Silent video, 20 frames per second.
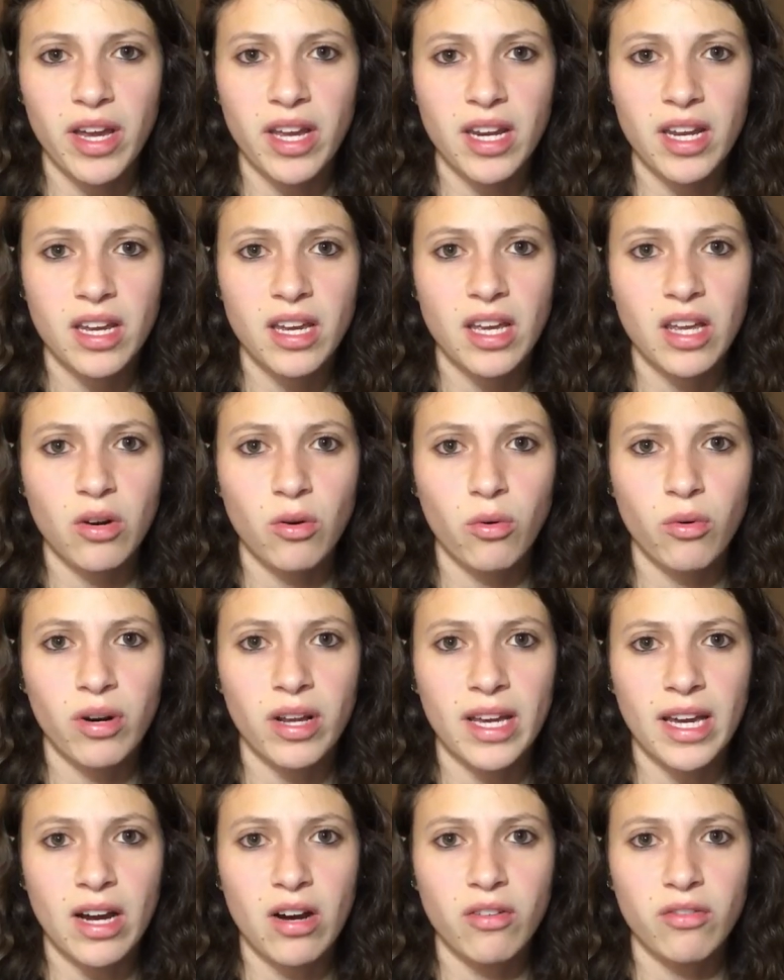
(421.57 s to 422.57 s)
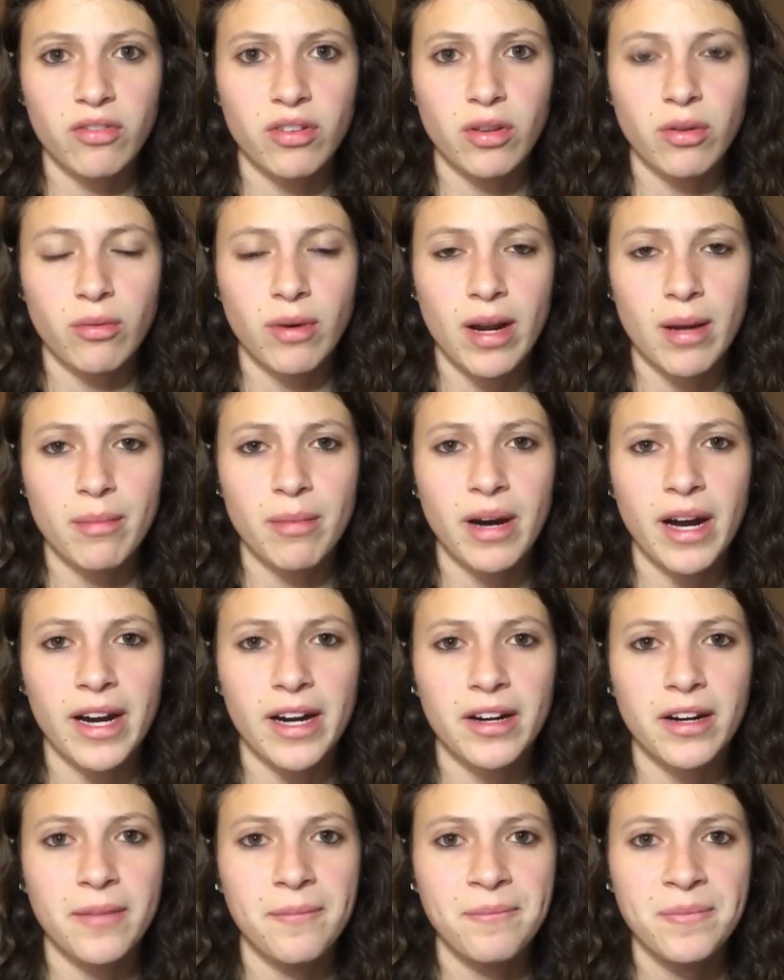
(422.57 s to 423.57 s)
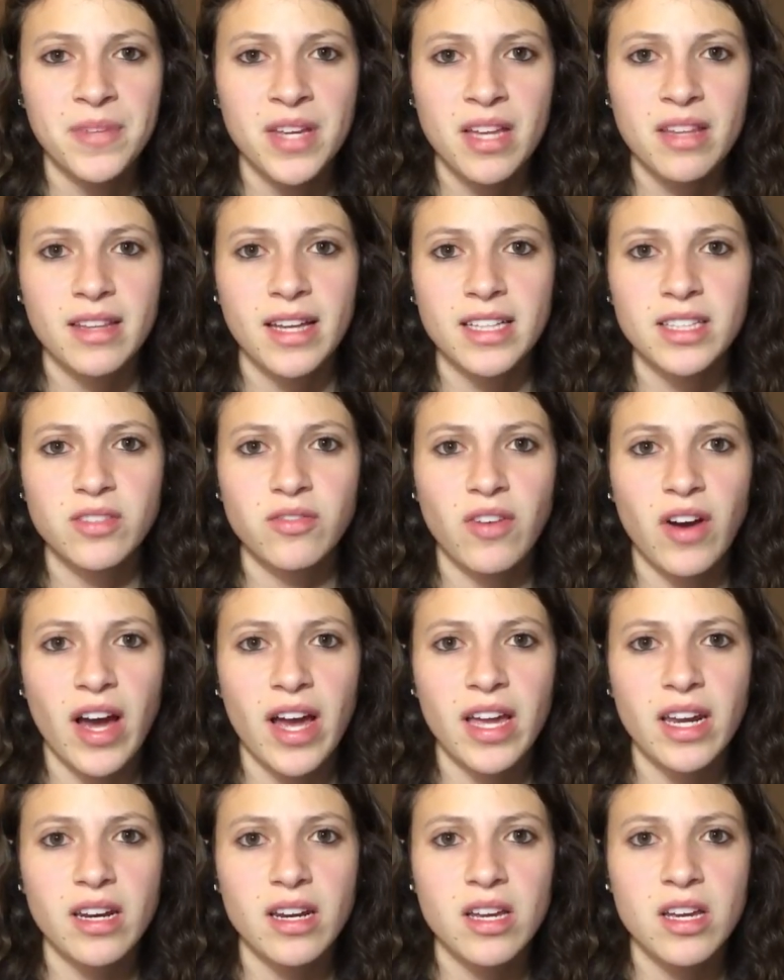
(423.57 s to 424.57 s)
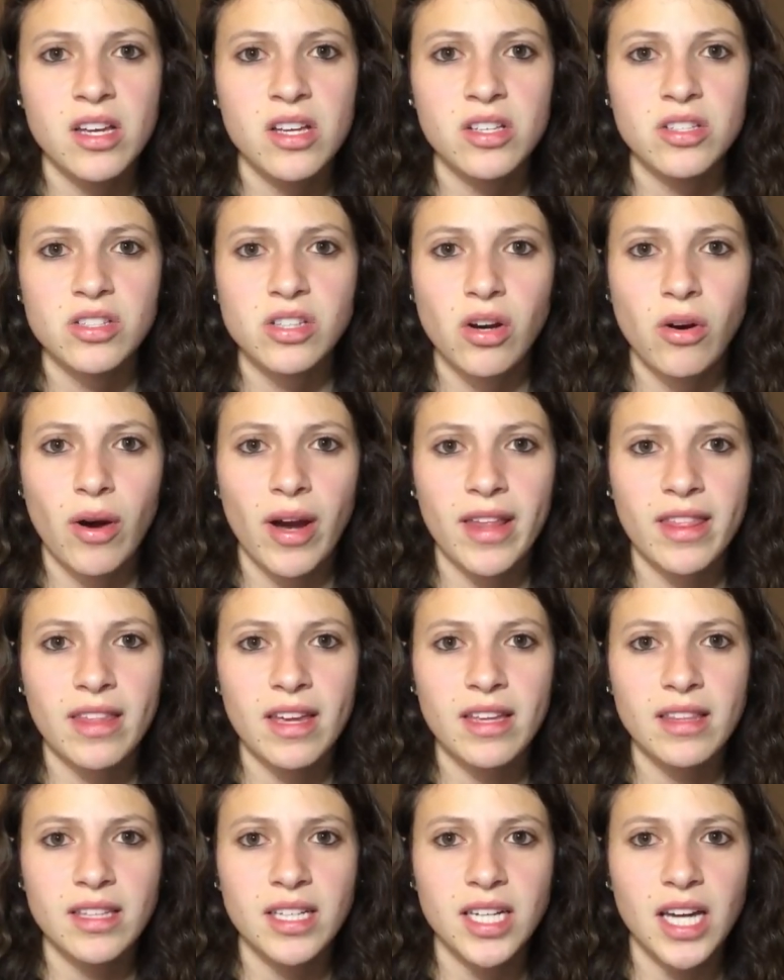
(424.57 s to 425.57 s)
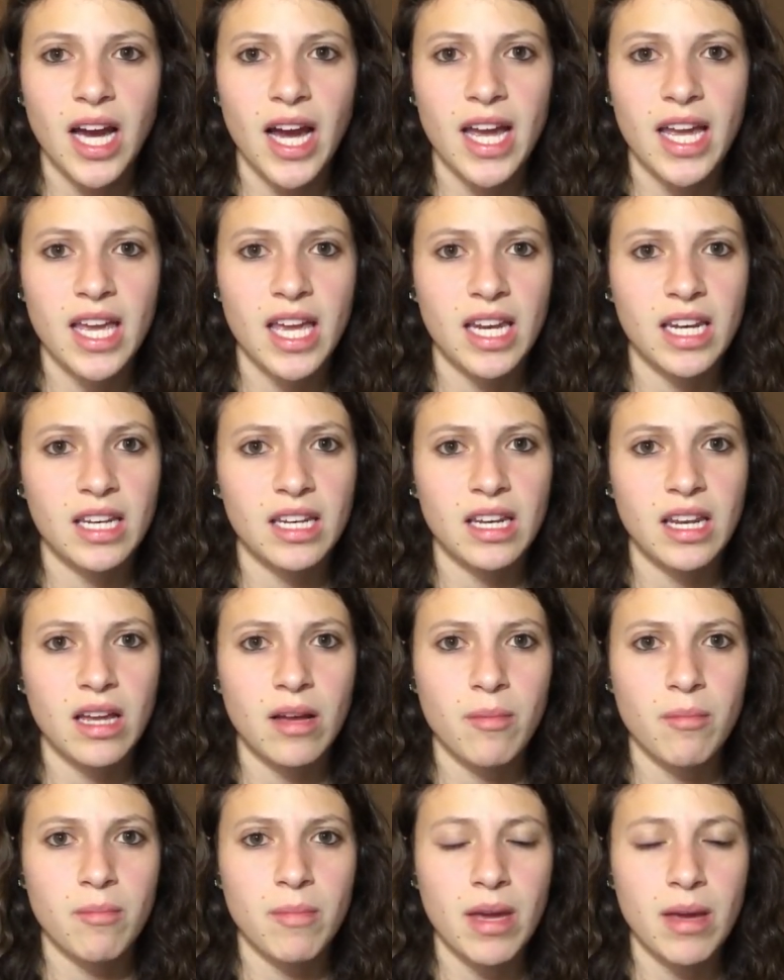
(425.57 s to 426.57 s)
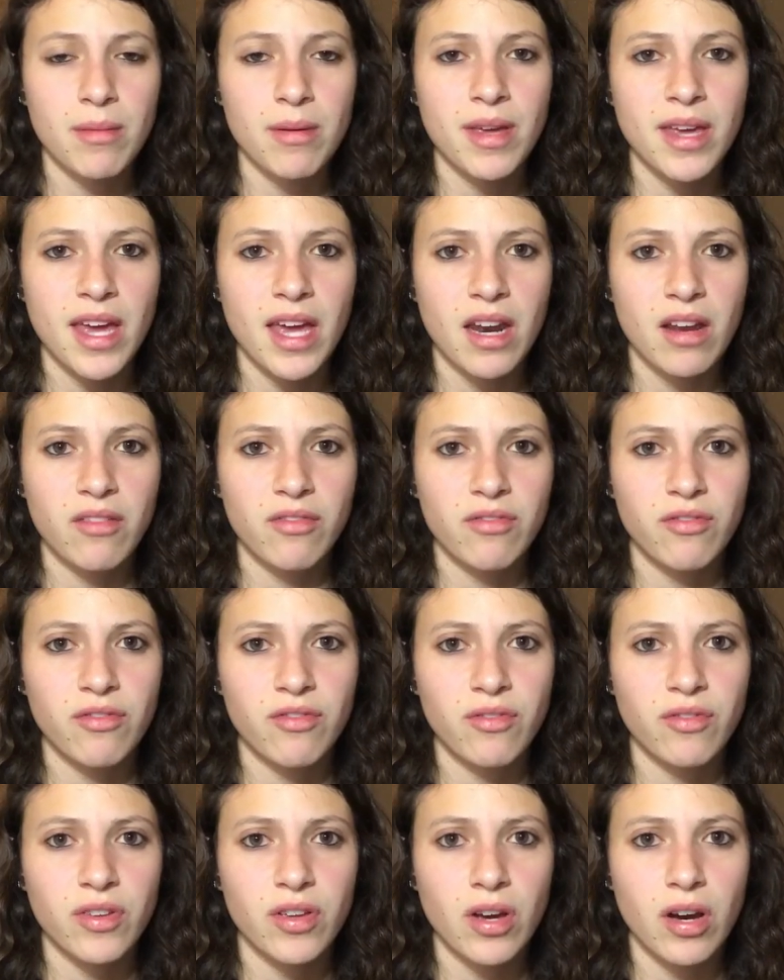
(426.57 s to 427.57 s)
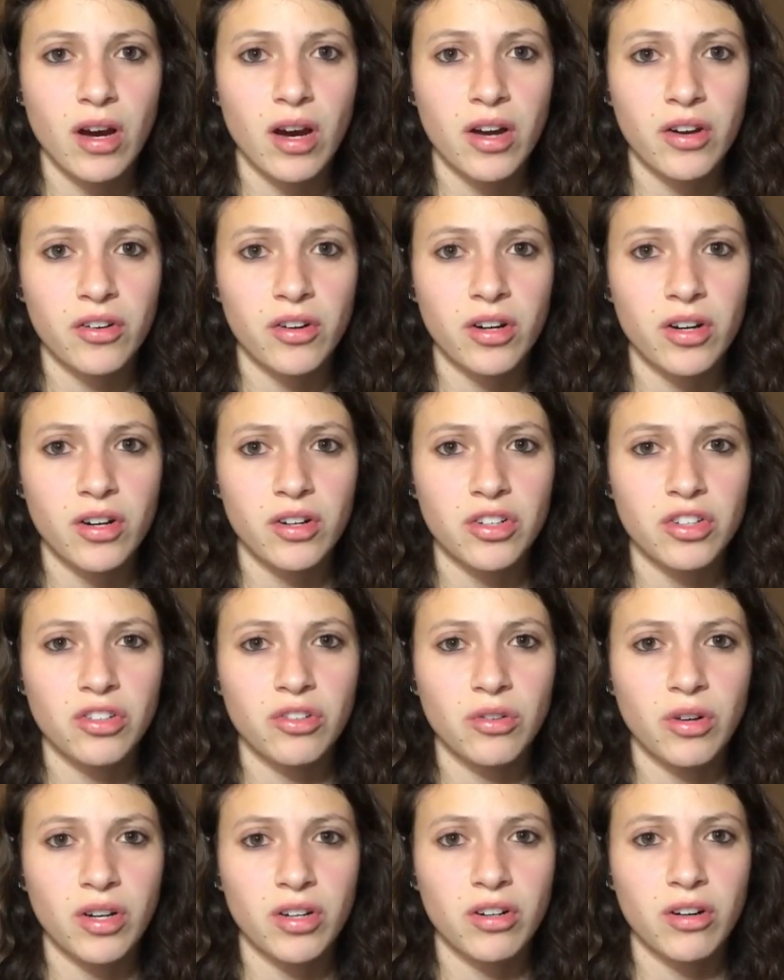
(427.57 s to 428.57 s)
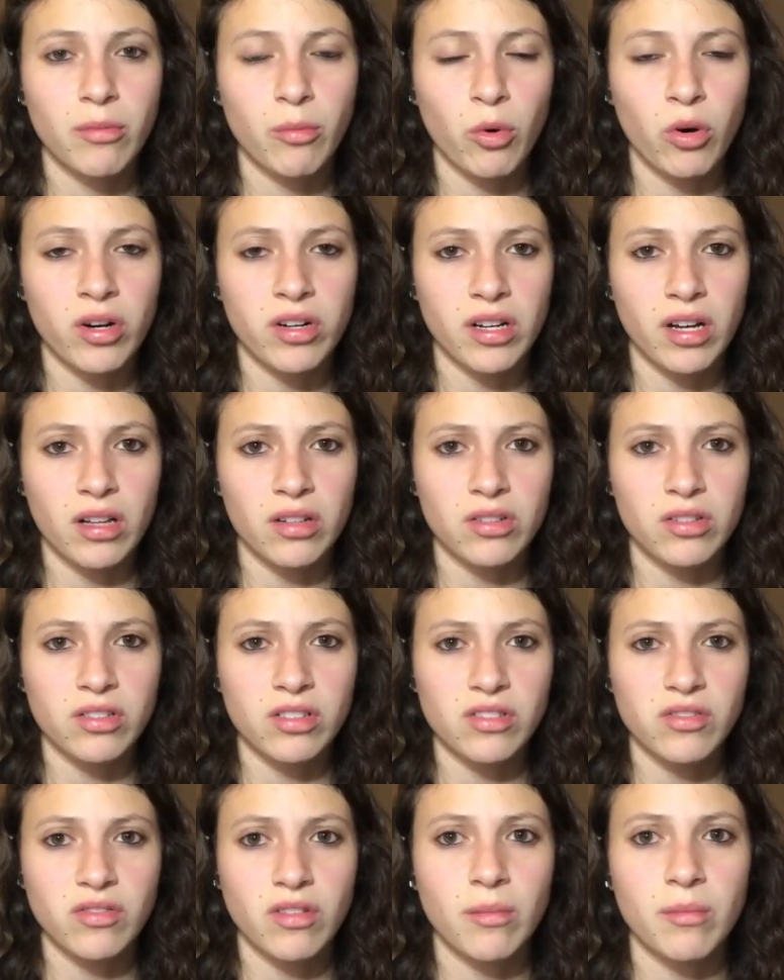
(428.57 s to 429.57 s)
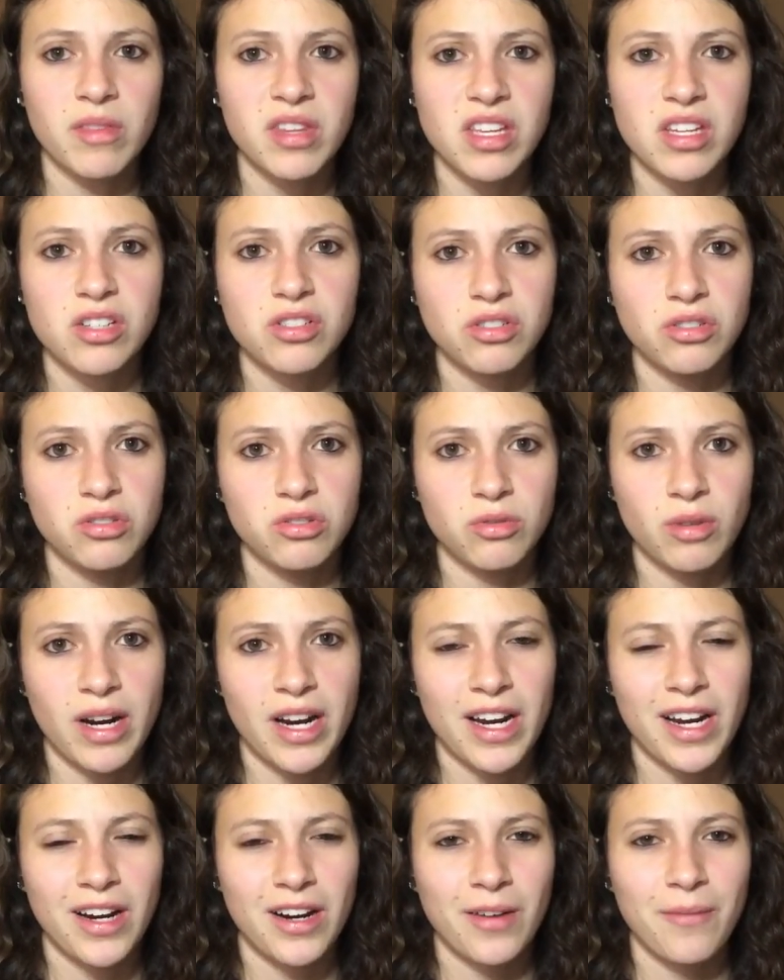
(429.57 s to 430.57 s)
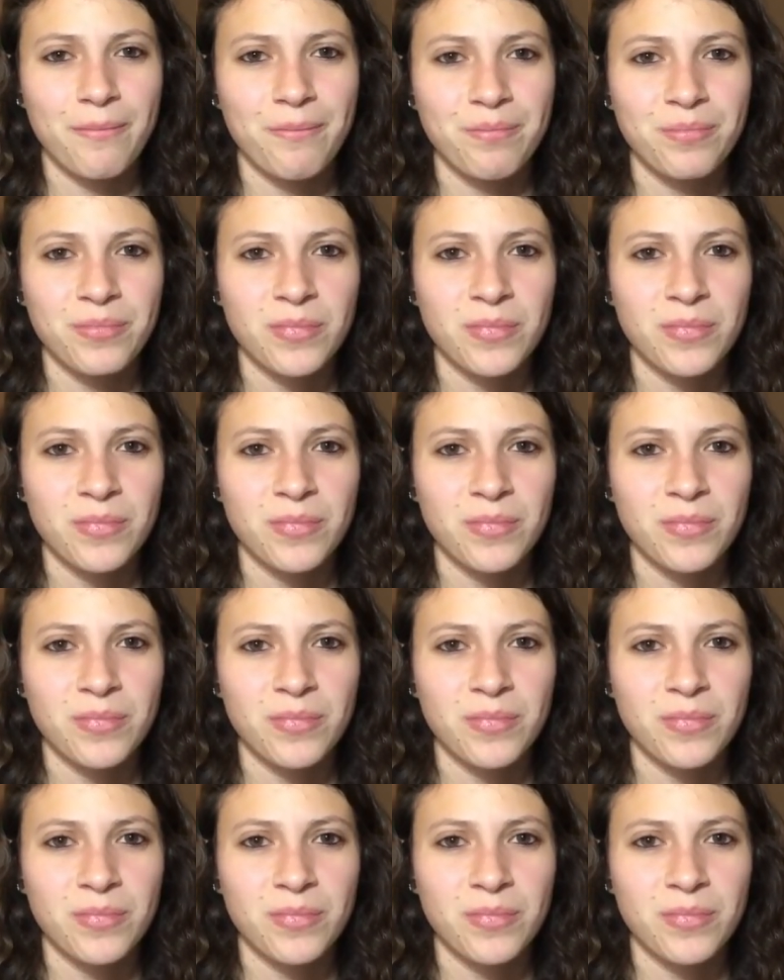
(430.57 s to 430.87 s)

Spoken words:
waiting and holding out for the right buyer. That's fine. So I think that I can maybe get $100 or $200 more from these shoes right here.